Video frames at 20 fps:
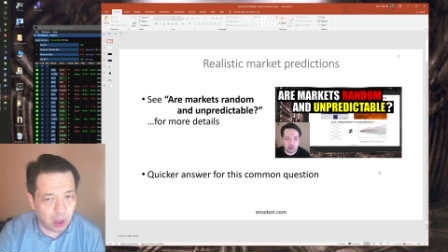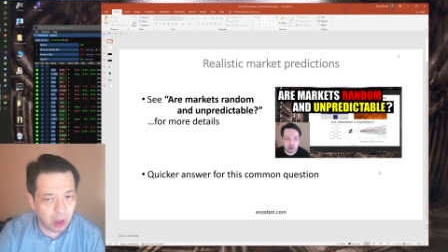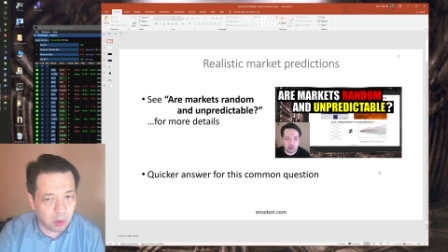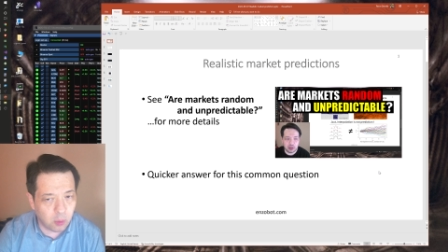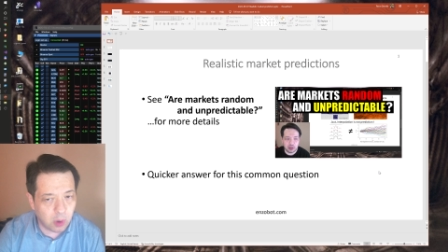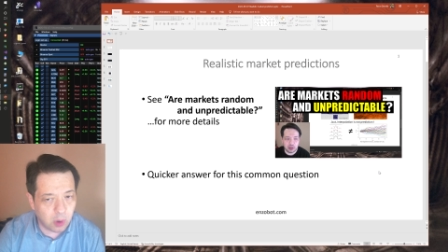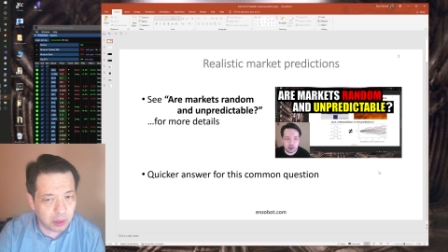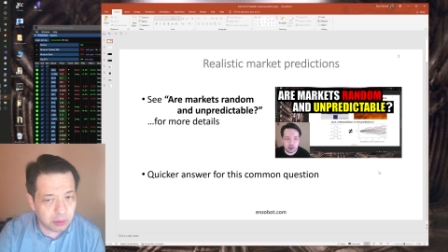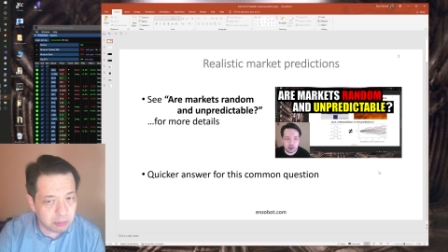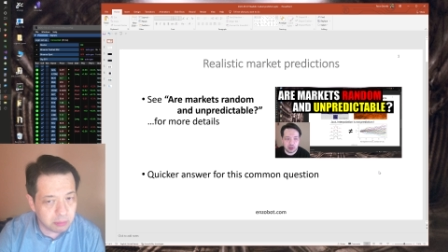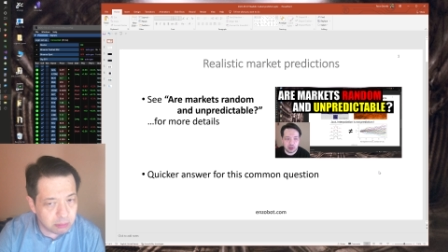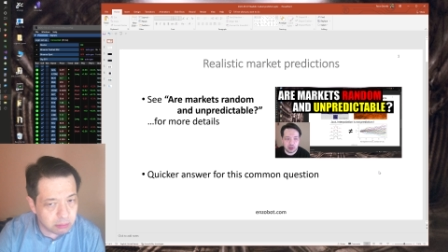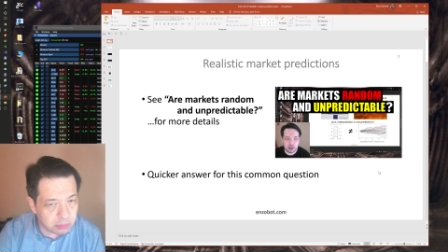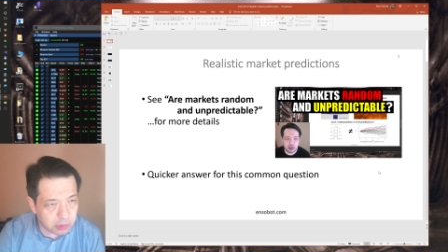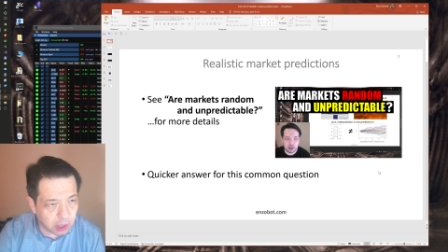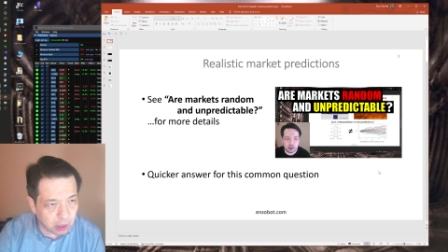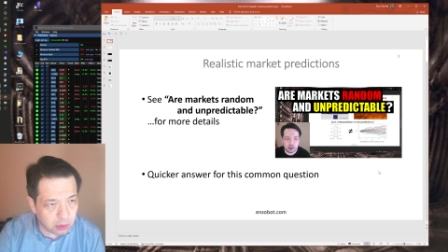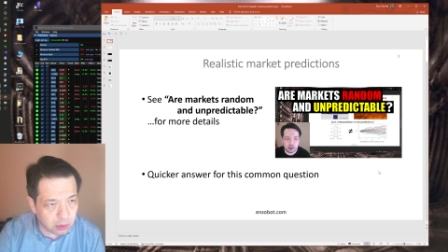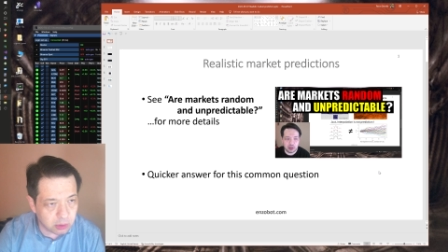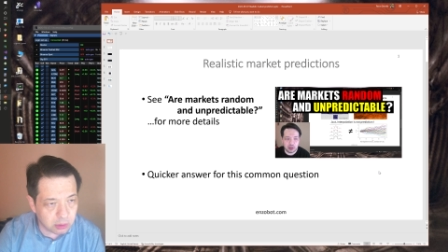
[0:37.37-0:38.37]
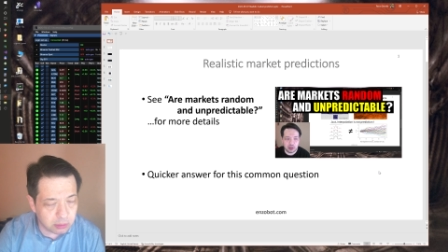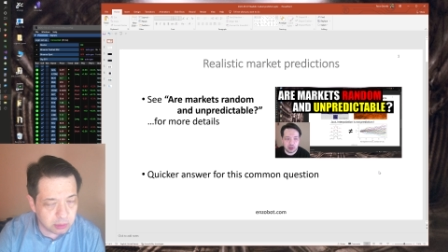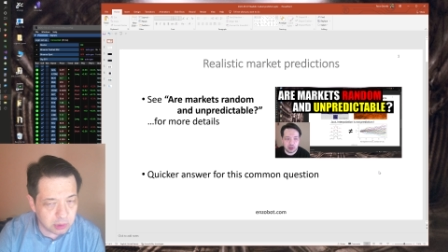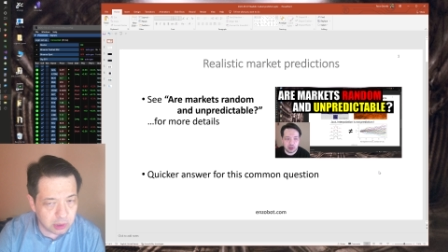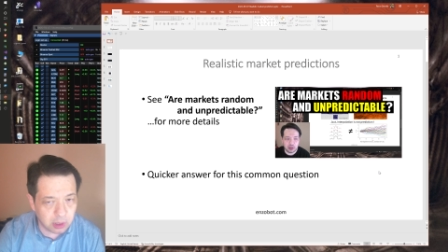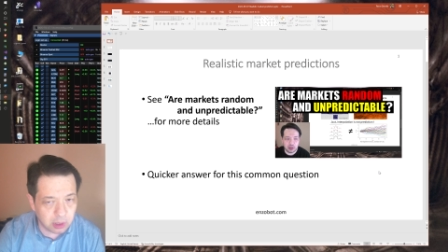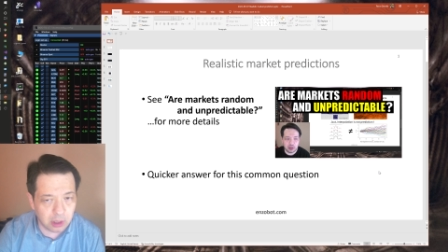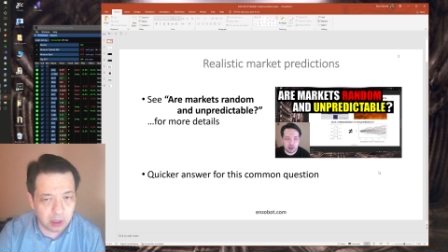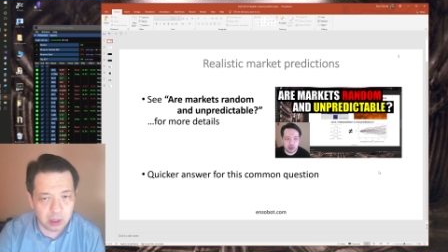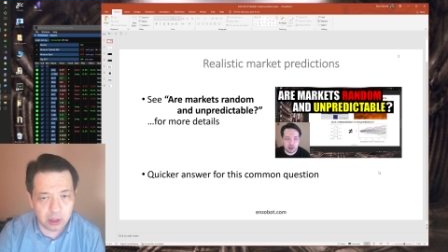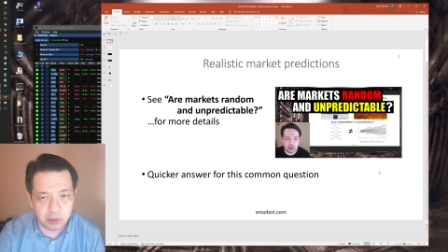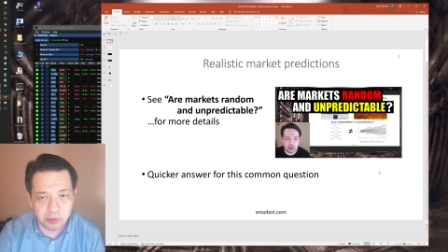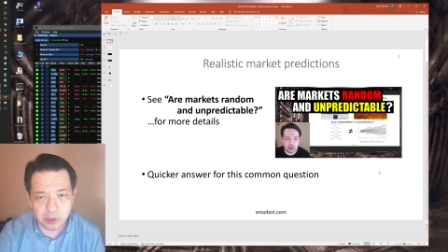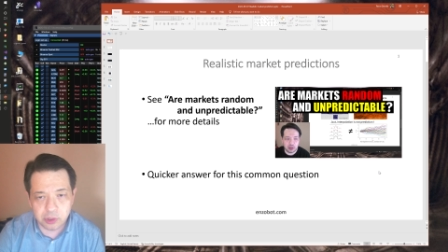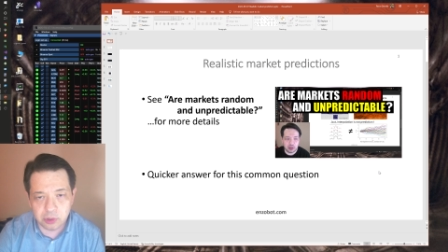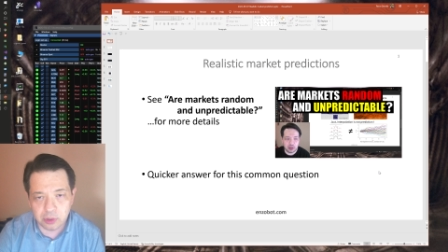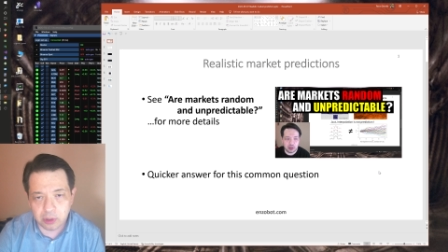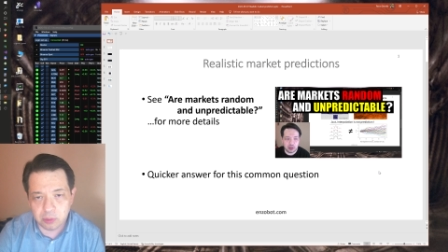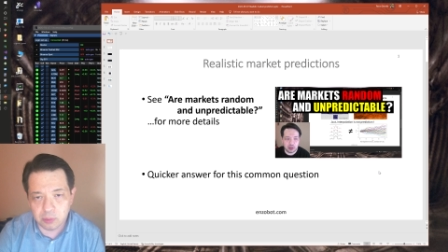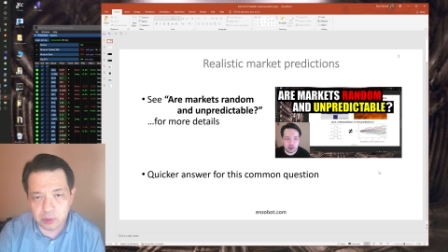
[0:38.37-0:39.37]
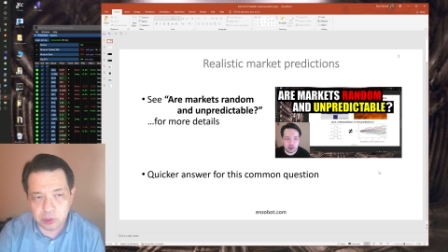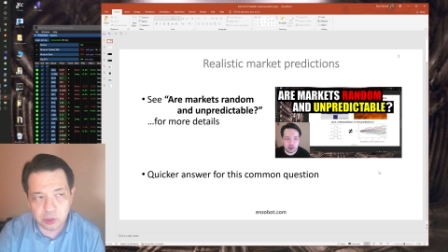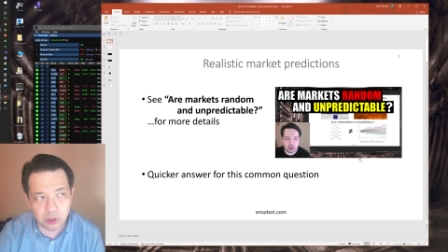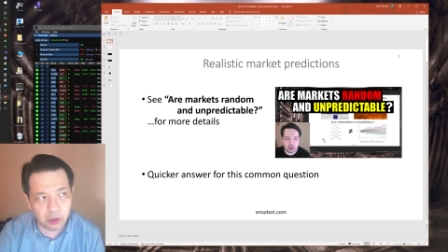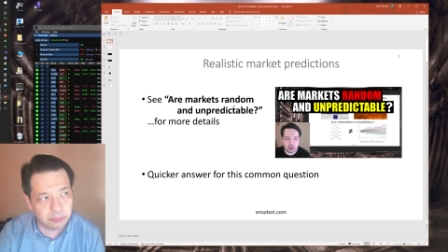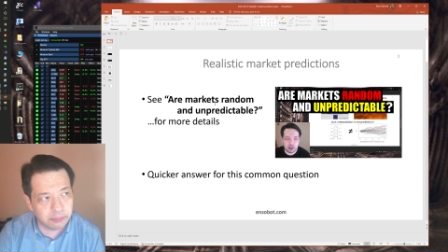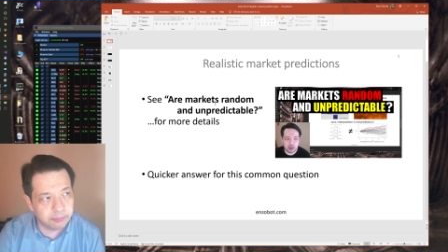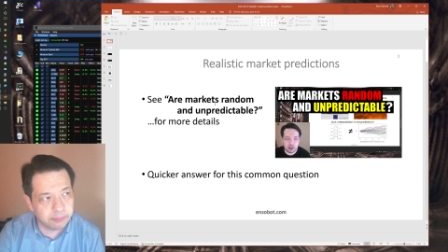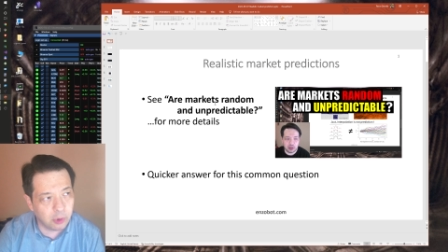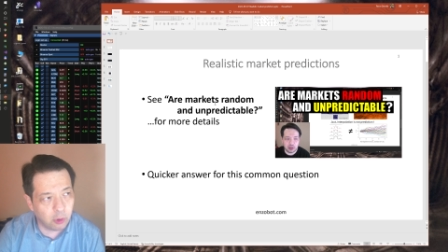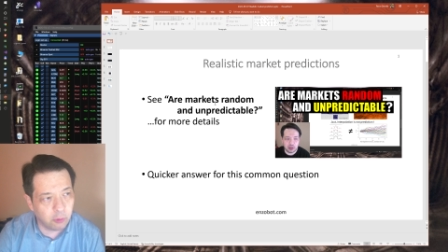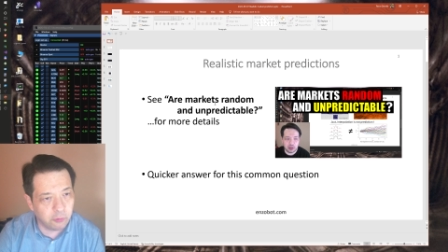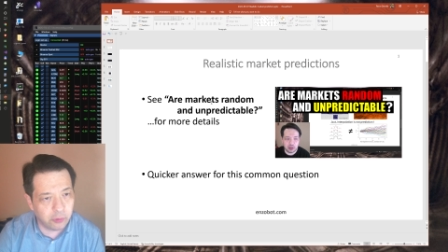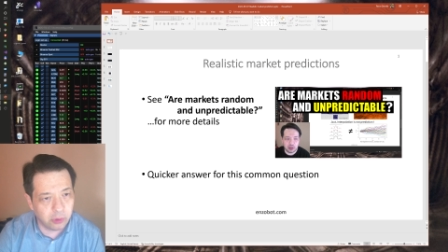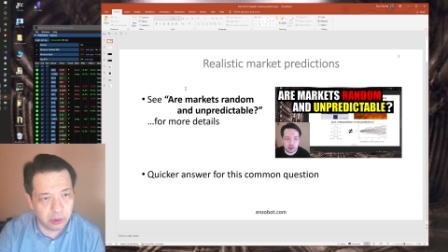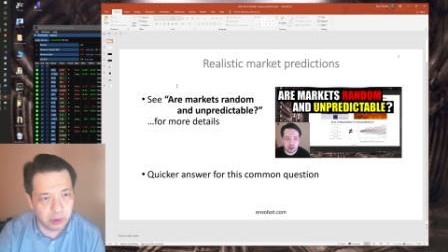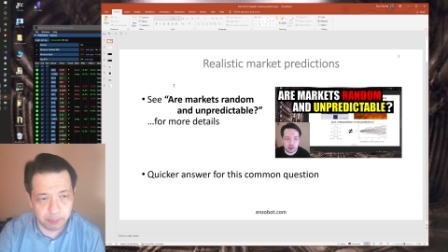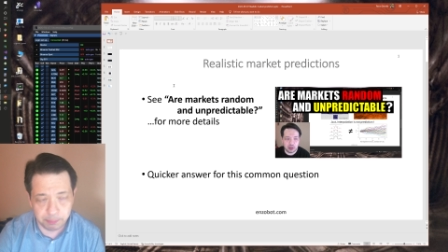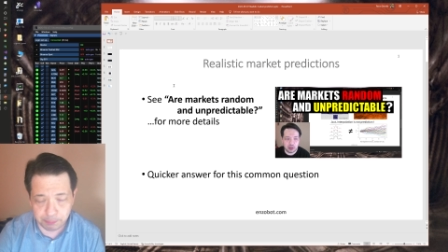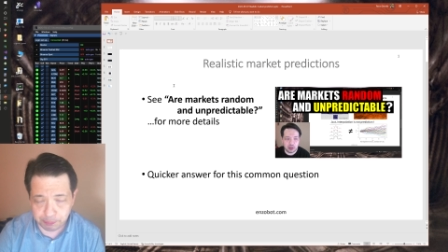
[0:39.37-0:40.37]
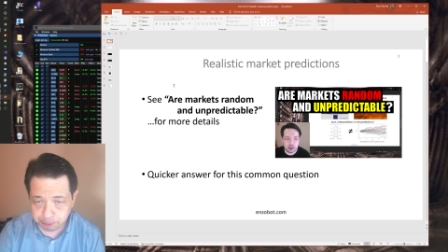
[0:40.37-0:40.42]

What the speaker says: one that could resonate with some, hopefully.